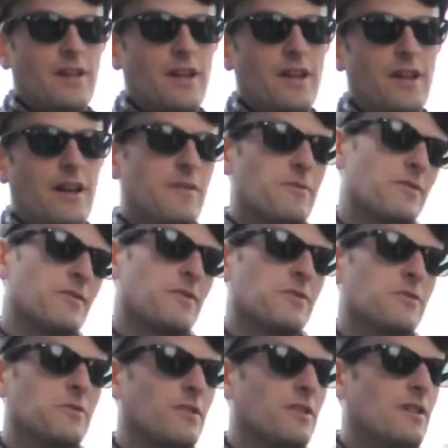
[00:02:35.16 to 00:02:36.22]
I was in
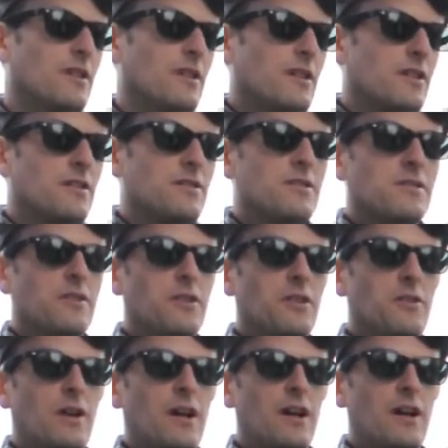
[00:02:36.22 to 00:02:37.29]
school.
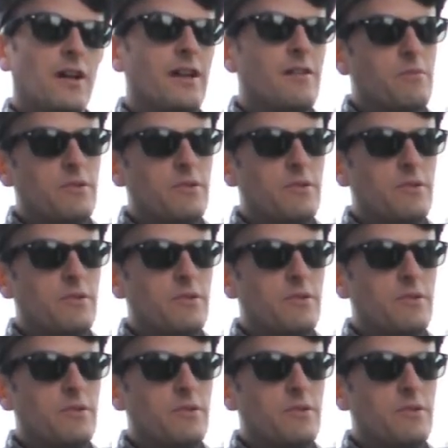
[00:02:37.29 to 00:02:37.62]
So